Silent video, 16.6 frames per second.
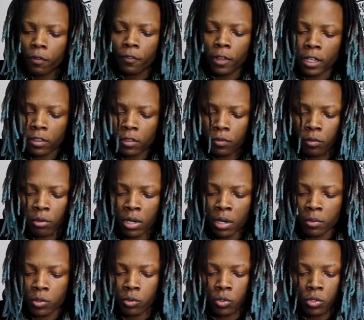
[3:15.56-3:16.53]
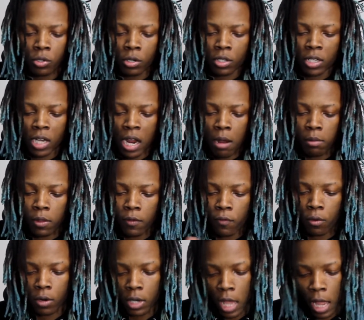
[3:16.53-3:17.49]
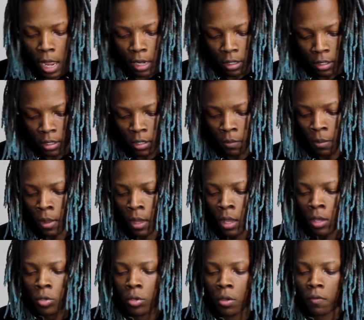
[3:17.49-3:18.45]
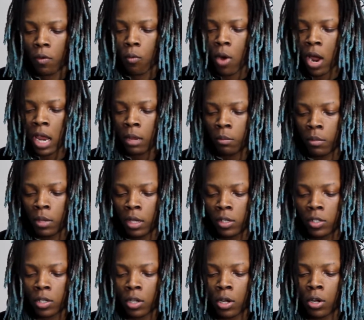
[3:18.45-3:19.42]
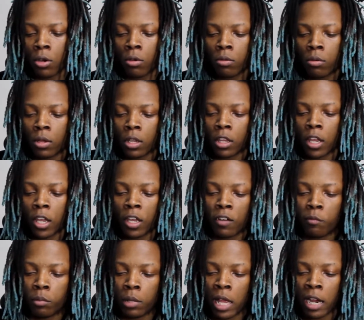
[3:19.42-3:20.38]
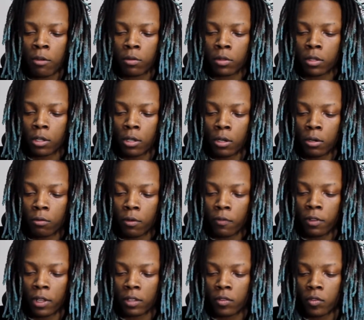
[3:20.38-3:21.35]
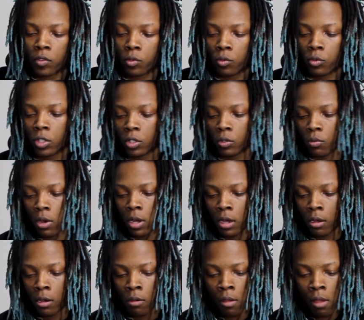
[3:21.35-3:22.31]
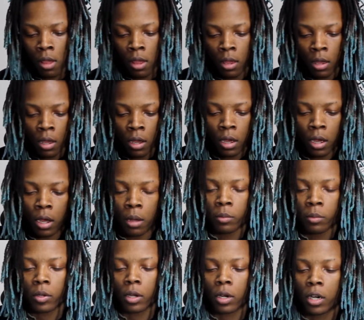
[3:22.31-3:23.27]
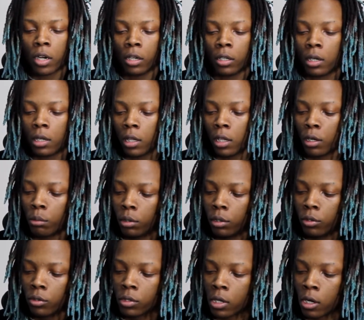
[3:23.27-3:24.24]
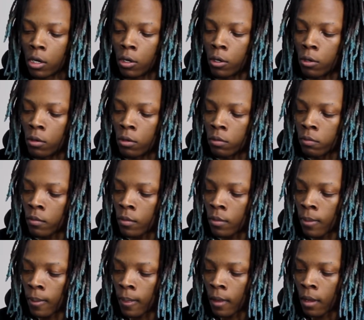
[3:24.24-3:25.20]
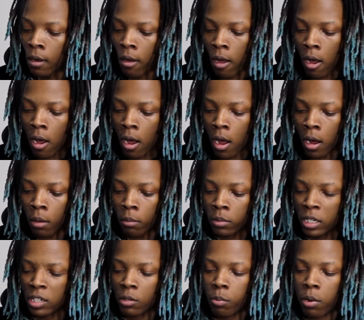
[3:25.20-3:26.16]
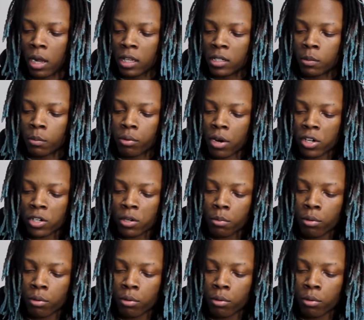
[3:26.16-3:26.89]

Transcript: reflective 3M swoosh on the side with the 4 dots. You have a white midsole, the hit of black with the reflective swoosh as well. Clear blue sole. These are probably some pressure